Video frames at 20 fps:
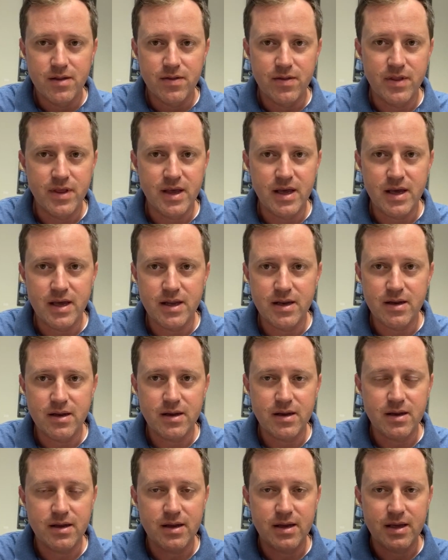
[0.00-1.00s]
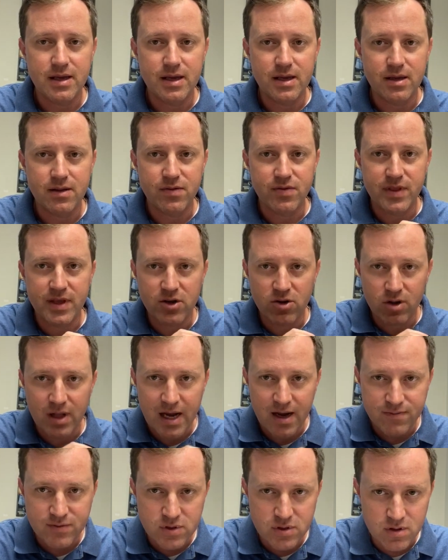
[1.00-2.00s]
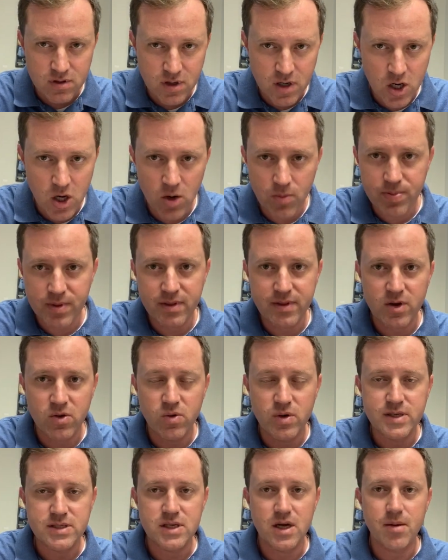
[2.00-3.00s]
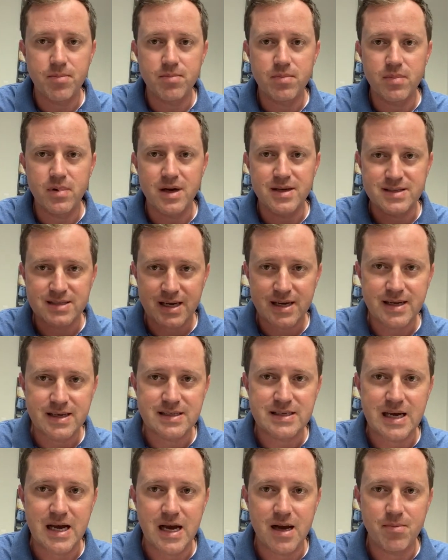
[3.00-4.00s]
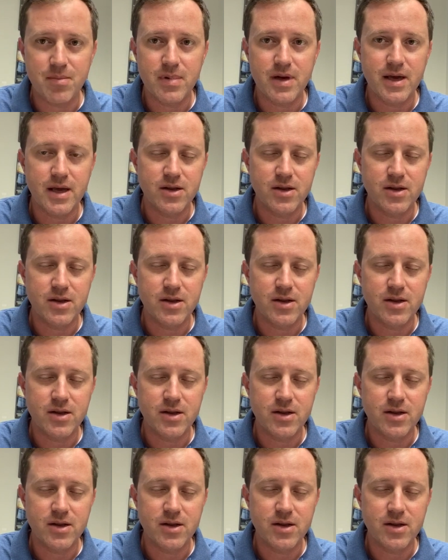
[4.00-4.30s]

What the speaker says: then you'll have to open the quiz up a second time